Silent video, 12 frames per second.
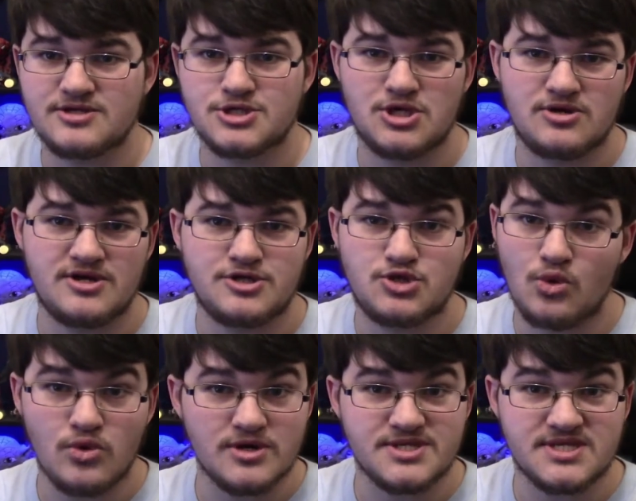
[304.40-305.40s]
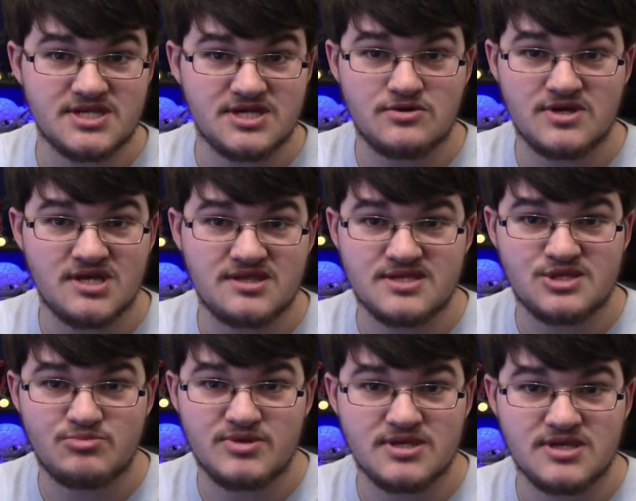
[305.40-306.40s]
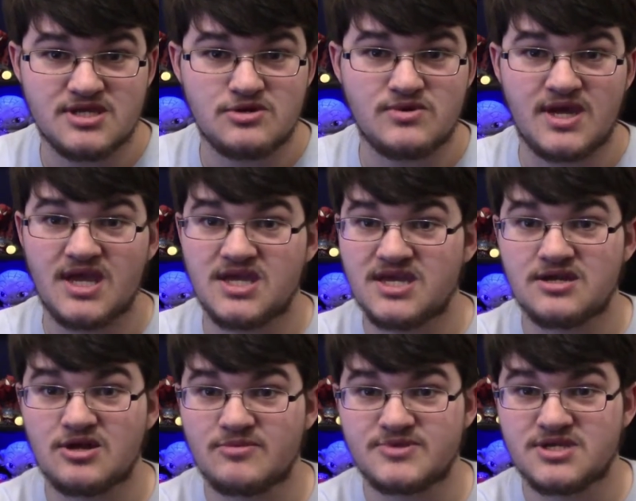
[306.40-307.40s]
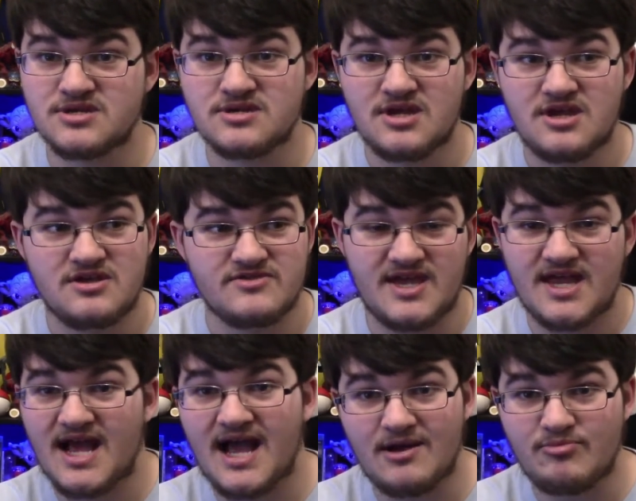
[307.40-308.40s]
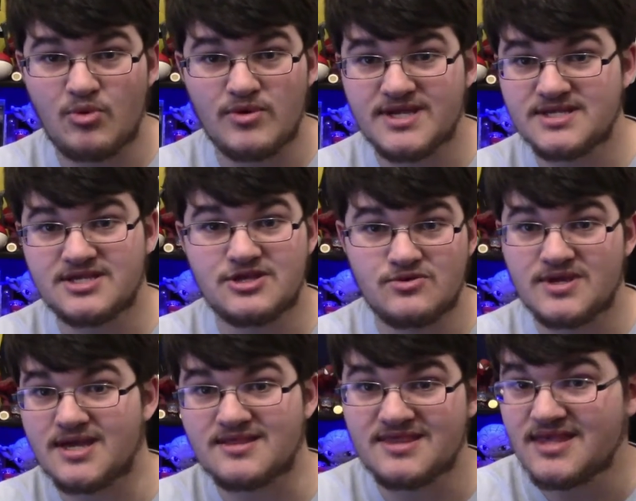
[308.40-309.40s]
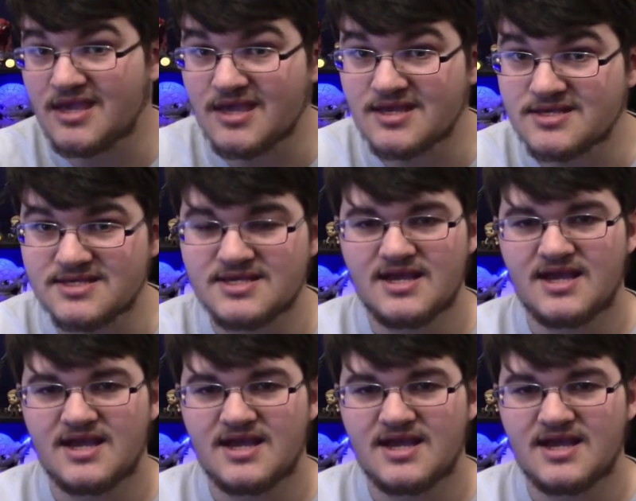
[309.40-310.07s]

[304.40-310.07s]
certain doors until you get this ability. You can't get up to that high point until you get this.